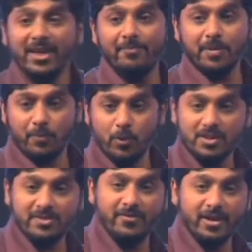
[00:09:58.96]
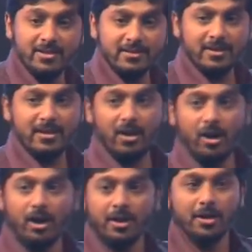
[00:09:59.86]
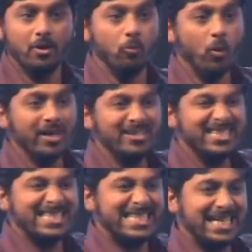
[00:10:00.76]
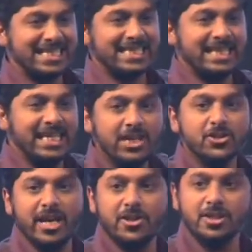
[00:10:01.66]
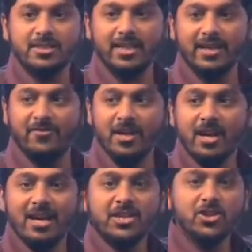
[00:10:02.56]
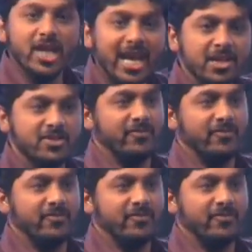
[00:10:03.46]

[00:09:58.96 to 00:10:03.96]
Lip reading: have proposed first on what are the 6 key changes that have changed